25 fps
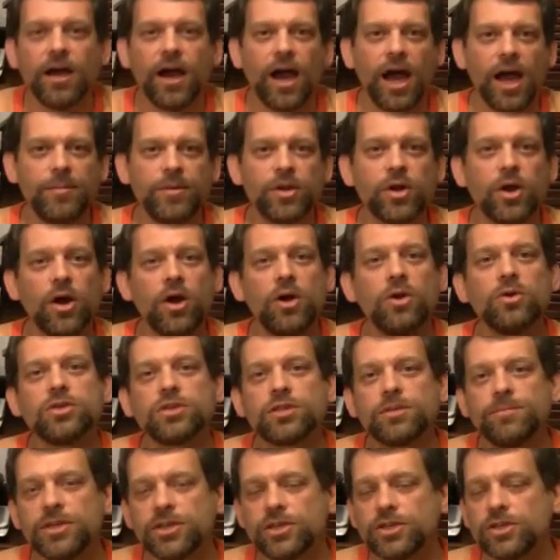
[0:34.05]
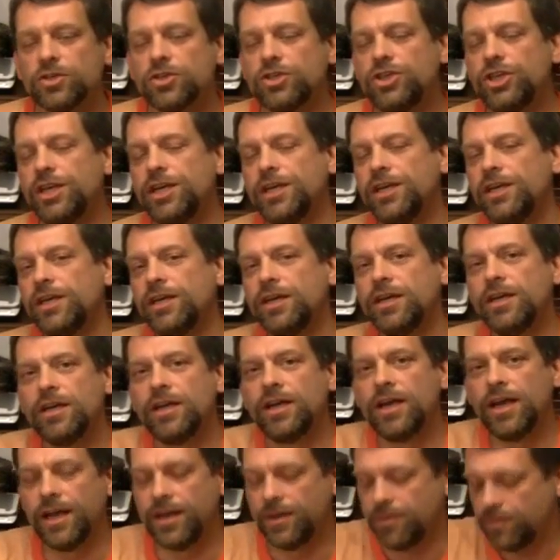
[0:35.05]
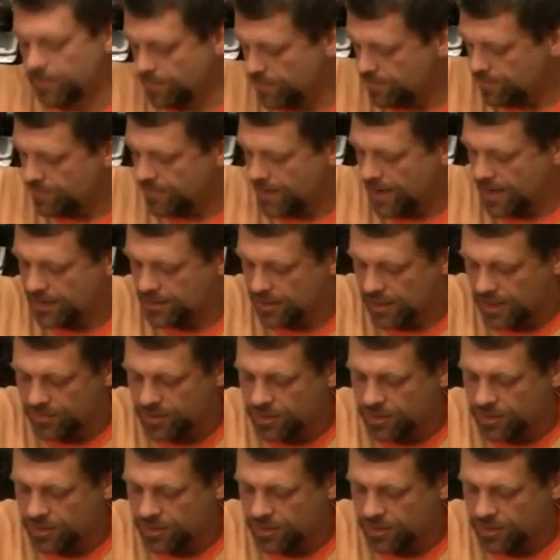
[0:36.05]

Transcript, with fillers: I'm your host, Mr. G, and yes,